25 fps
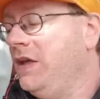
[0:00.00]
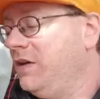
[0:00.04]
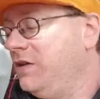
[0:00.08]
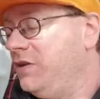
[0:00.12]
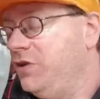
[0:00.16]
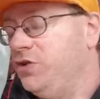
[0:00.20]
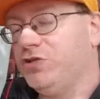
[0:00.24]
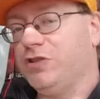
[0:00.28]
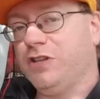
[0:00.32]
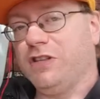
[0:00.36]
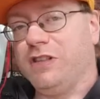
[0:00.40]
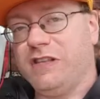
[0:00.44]

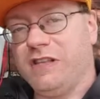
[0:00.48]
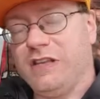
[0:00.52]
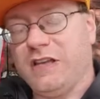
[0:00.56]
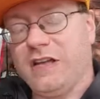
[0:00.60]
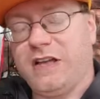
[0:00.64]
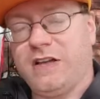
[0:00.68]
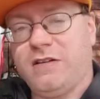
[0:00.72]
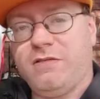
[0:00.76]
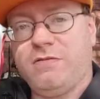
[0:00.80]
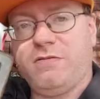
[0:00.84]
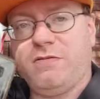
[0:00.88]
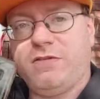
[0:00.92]
Usually the
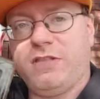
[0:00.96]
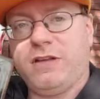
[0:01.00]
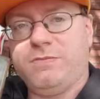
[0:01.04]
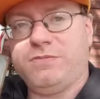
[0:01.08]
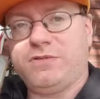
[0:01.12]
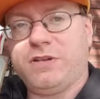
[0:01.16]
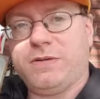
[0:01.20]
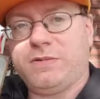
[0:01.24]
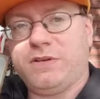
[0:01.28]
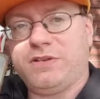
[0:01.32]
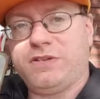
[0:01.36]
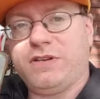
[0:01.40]
uh,
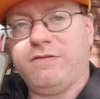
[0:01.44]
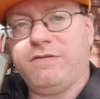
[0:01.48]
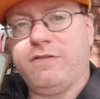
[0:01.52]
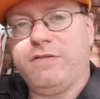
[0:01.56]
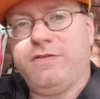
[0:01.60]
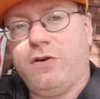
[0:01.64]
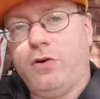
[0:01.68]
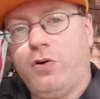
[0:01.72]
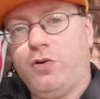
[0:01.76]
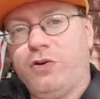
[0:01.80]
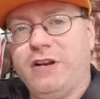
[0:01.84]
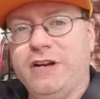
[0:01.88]
thumbs up doesn't have a
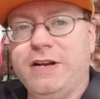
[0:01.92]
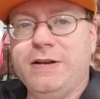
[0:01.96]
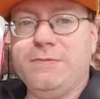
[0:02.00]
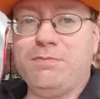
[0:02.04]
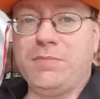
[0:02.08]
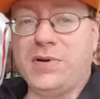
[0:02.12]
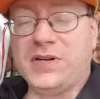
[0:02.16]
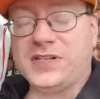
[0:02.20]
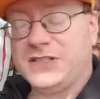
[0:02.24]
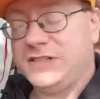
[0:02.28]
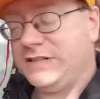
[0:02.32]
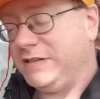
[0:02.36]
phone in it,
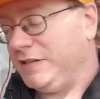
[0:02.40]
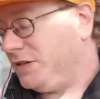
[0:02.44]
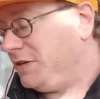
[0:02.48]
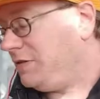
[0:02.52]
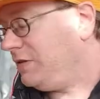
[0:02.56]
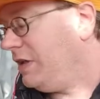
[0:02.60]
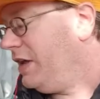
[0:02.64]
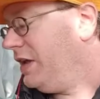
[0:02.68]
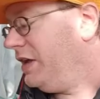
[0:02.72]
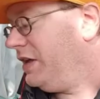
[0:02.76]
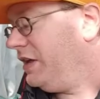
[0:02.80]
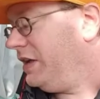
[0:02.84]
but
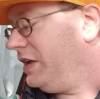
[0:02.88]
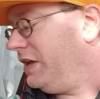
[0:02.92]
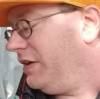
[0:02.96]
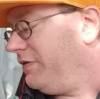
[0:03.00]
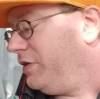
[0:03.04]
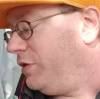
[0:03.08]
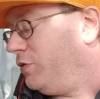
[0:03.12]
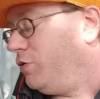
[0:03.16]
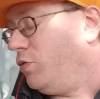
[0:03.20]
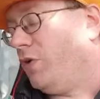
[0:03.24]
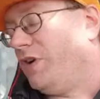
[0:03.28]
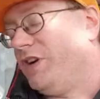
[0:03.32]
still,
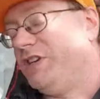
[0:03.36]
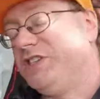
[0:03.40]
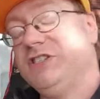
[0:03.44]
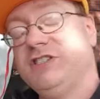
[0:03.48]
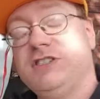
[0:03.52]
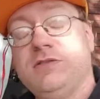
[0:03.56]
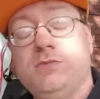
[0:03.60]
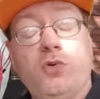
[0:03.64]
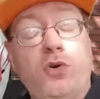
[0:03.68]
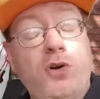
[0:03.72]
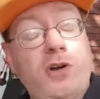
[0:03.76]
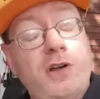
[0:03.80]
if you want to see
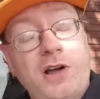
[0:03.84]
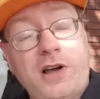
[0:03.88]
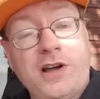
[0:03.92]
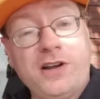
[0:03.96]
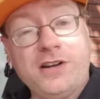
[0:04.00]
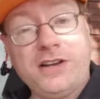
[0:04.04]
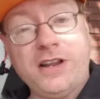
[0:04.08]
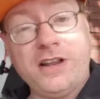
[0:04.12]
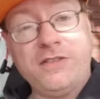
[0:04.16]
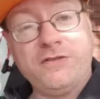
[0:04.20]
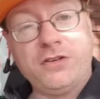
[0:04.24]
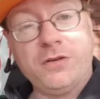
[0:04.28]
some more
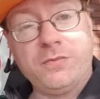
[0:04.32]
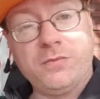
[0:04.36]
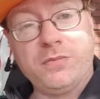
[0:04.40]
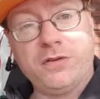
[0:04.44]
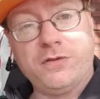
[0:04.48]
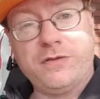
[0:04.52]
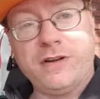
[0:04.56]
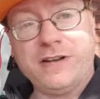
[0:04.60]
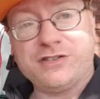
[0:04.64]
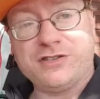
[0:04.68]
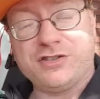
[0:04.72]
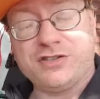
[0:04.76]
content from
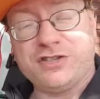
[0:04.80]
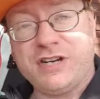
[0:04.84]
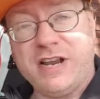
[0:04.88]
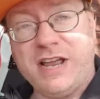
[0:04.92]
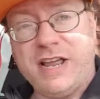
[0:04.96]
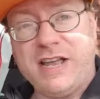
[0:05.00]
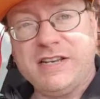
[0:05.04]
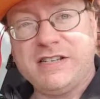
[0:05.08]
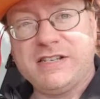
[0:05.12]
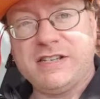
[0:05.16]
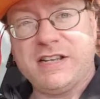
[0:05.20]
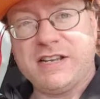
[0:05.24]
Professor
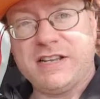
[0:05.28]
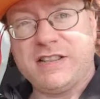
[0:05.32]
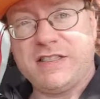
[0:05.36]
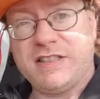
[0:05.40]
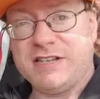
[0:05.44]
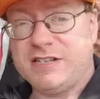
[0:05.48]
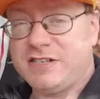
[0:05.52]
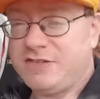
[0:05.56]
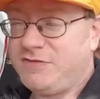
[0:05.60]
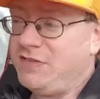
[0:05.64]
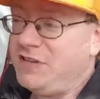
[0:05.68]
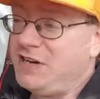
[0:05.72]
Chas, like
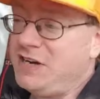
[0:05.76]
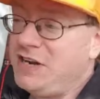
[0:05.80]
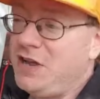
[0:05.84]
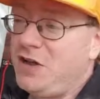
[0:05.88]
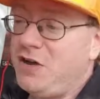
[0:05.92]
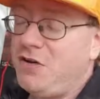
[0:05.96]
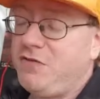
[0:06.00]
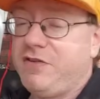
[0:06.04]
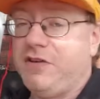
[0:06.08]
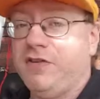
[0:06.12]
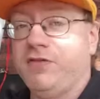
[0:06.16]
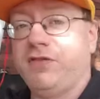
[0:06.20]
this
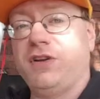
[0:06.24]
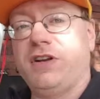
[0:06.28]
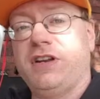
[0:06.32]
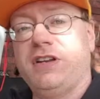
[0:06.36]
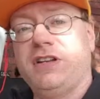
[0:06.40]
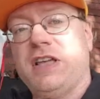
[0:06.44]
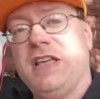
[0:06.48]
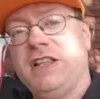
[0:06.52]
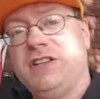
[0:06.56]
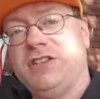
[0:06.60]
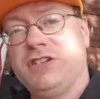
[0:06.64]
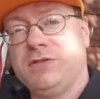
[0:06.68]
video, feel free
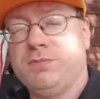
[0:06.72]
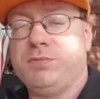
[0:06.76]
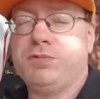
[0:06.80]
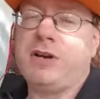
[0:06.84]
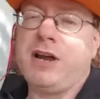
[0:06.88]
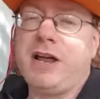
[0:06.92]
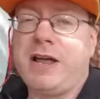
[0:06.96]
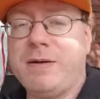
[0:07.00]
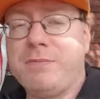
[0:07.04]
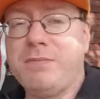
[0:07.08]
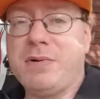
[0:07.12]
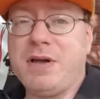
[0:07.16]
to hit
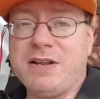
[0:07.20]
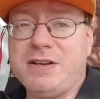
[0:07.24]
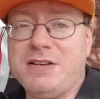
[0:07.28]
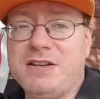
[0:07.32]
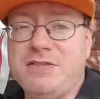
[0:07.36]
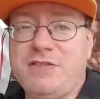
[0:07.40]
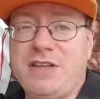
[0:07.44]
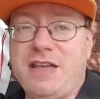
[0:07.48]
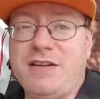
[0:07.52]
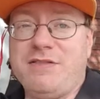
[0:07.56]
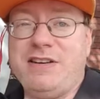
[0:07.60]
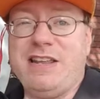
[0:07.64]
subscribe button
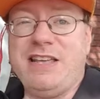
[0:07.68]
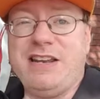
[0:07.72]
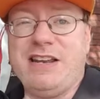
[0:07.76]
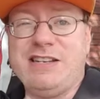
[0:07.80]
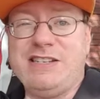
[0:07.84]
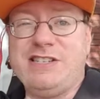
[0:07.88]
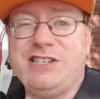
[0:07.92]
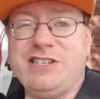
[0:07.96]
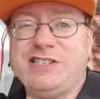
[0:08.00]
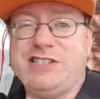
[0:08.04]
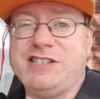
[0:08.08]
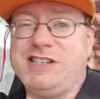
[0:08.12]
if you haven't hit
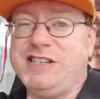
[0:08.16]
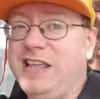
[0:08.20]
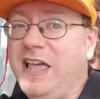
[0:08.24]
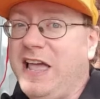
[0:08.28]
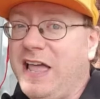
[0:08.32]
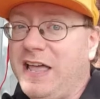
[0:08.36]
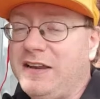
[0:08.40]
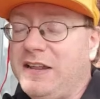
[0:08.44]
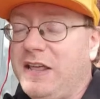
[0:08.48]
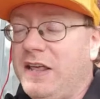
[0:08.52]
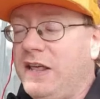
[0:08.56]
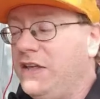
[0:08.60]
it just
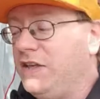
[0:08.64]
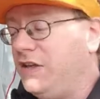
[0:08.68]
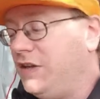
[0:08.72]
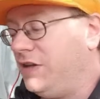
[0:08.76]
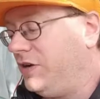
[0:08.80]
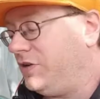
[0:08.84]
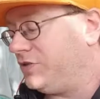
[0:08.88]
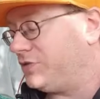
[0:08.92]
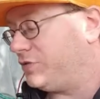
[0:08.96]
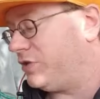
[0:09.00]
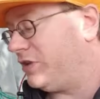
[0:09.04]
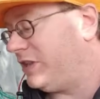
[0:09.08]
yet. You can
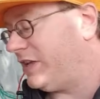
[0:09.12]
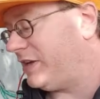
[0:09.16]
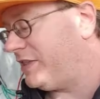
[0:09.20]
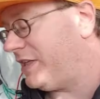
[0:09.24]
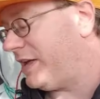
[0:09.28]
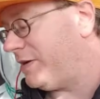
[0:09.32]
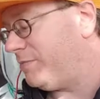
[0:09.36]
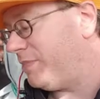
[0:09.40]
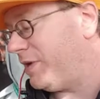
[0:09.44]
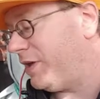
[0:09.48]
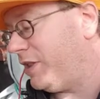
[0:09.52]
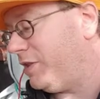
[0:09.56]
also click
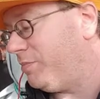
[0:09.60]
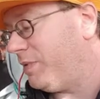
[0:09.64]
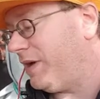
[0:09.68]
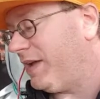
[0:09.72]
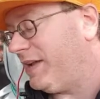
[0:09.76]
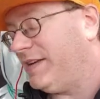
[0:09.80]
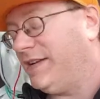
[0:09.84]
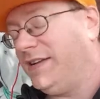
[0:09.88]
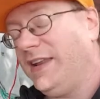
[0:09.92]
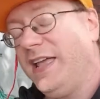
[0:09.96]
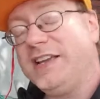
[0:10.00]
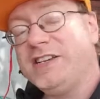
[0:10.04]
that bell
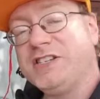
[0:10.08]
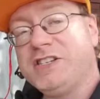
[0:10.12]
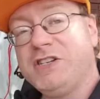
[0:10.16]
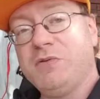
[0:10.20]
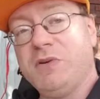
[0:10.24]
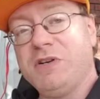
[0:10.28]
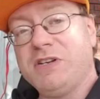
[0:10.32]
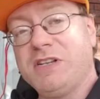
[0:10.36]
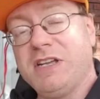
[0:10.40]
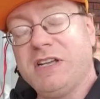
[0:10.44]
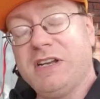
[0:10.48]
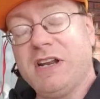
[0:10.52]
button next
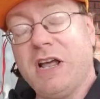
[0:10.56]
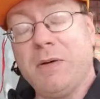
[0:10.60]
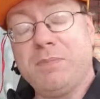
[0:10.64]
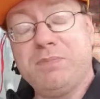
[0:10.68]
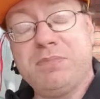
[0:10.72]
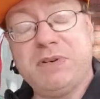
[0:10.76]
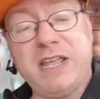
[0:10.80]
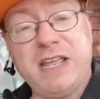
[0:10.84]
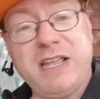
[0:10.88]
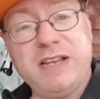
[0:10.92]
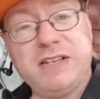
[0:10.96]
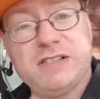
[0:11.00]
to it to get
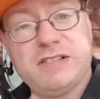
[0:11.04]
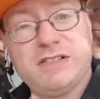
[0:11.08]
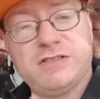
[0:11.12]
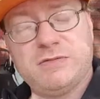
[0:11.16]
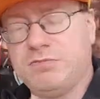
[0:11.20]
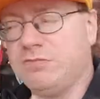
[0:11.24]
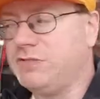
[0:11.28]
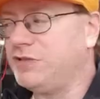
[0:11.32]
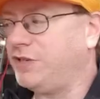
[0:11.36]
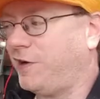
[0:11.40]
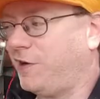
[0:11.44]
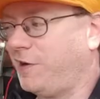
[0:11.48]
updates,
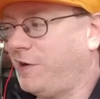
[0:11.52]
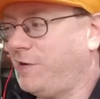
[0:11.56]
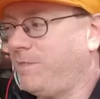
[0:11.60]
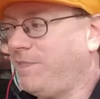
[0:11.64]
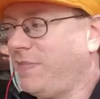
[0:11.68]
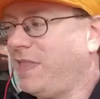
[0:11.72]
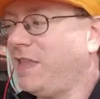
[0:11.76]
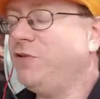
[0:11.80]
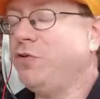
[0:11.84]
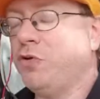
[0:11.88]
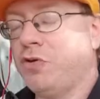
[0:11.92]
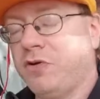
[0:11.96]
sorry,
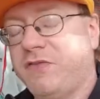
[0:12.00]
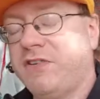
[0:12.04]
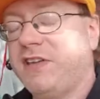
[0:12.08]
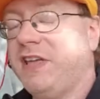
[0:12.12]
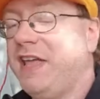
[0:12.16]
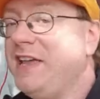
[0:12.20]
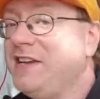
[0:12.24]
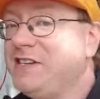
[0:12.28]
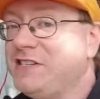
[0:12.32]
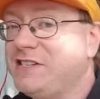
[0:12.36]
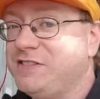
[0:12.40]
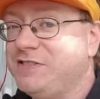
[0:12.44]

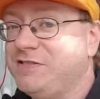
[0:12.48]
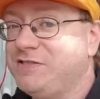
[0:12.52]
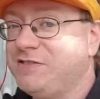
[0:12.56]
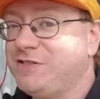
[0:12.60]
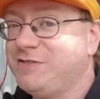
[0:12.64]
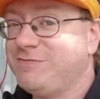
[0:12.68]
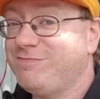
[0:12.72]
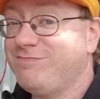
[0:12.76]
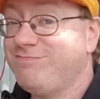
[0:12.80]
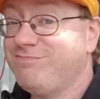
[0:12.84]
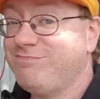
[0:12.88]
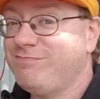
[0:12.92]

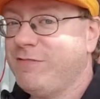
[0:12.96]
notifications